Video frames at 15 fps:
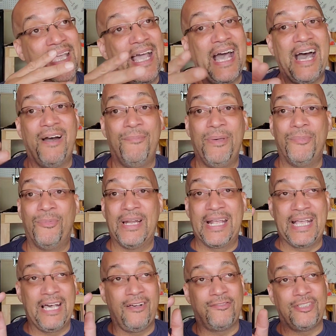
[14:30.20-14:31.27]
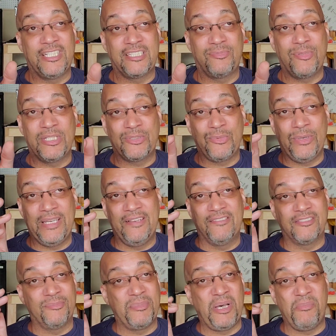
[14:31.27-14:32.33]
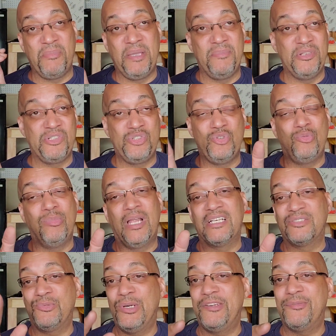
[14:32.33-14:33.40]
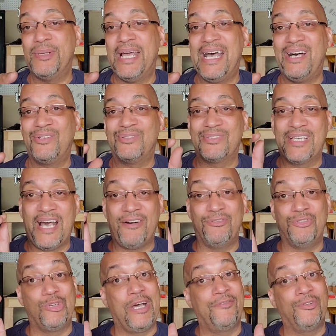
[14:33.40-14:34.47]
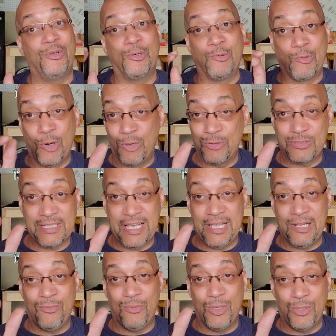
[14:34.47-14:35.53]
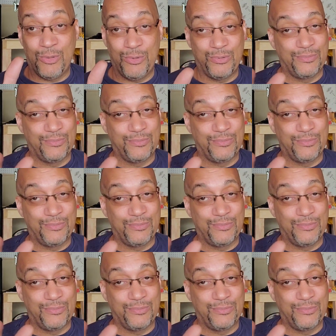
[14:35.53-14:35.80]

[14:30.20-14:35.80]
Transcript: I remember when I got off the expressway, I was about maybe 2 blocks away from the house. I was driving on the wrong side of the road.